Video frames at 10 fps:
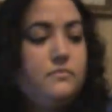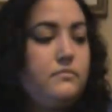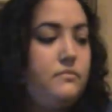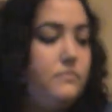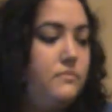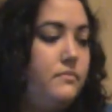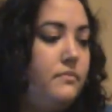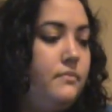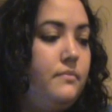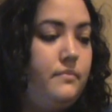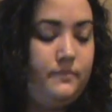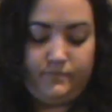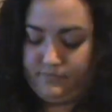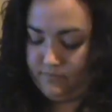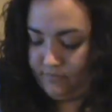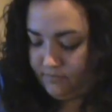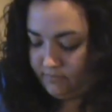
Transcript: (no one is talking)